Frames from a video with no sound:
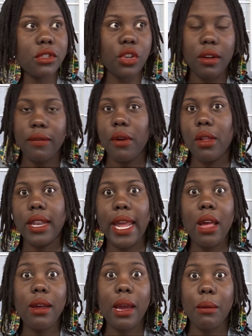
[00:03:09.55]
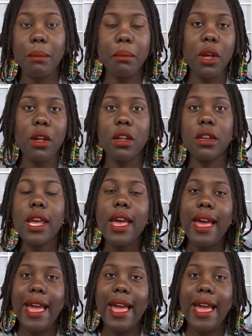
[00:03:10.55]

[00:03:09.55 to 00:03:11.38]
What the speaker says: started falling out. I went bald.